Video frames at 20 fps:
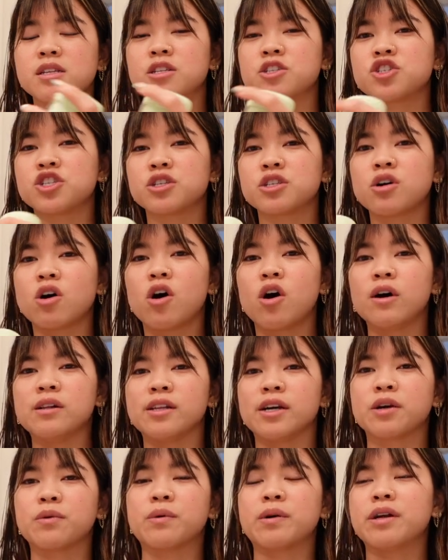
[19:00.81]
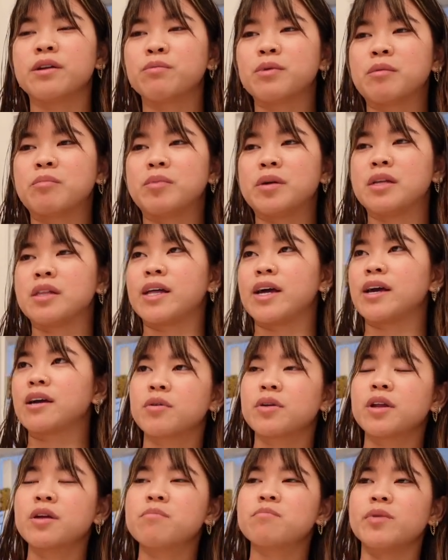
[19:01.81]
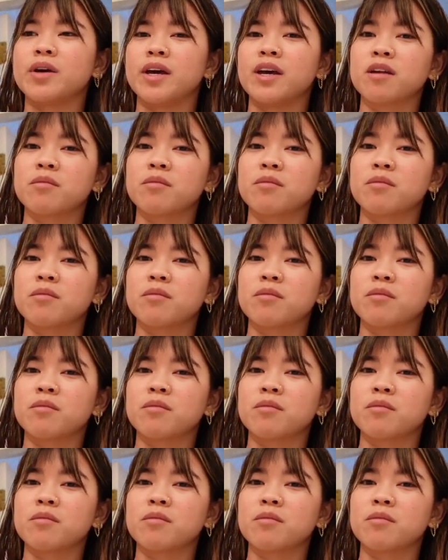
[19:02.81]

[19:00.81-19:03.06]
it's just all liquid, would be like pretty big.